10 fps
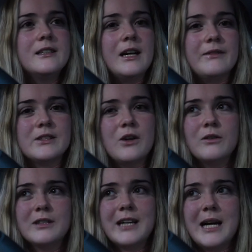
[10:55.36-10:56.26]
having to
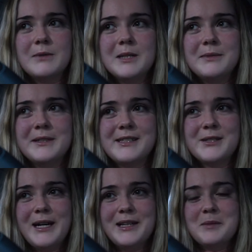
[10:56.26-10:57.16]
hold the camera, but there's
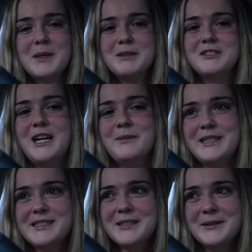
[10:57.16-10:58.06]
quite a lot of people around
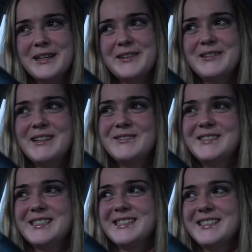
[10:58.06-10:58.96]
me, so I thought I
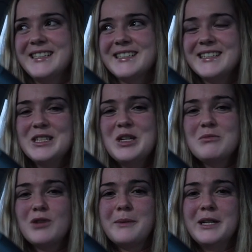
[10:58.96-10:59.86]
would just like
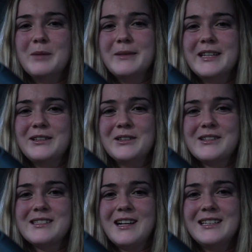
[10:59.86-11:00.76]
prop it up and then
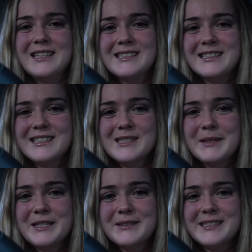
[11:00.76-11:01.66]
look slightly less
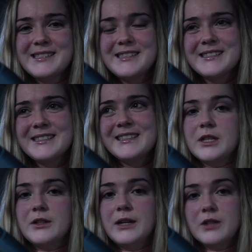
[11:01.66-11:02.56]
inconspicuous.
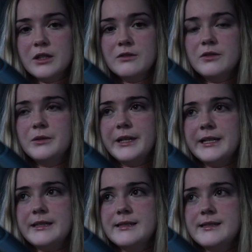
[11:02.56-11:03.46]
So I've cut the full
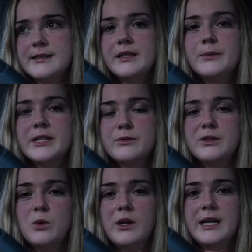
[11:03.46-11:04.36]
kits, the
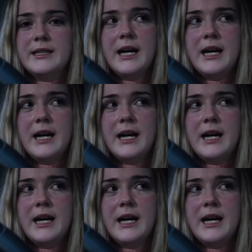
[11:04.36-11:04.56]
wintry one and